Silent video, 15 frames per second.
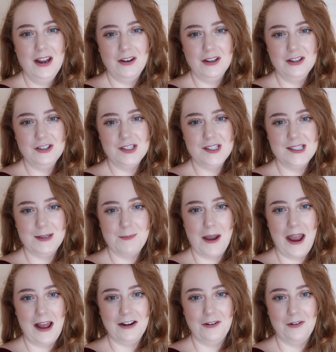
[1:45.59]
You can just see my
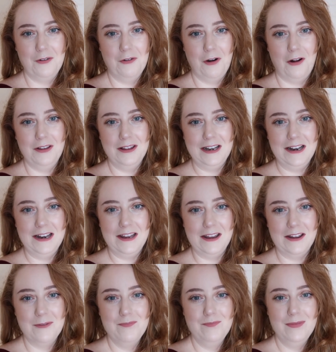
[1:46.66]
hand crawling in
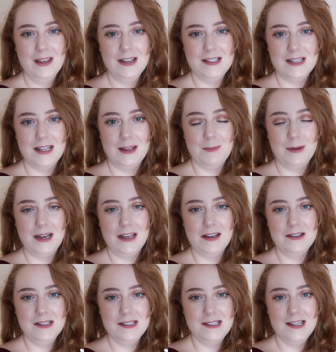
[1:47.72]
here. Do you like my
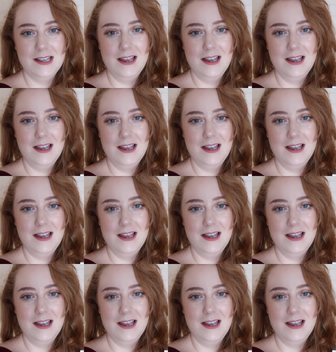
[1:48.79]
nails?